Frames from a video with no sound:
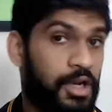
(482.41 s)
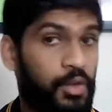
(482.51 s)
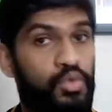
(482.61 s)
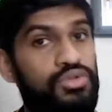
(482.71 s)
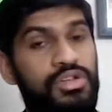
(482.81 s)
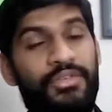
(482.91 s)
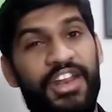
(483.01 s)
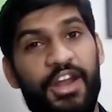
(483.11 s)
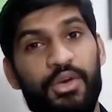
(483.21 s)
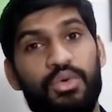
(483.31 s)
Now usually when
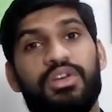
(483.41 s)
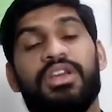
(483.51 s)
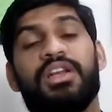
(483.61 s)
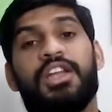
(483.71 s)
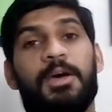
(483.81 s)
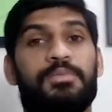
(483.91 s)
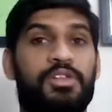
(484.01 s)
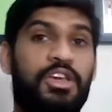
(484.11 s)
I do heel taps,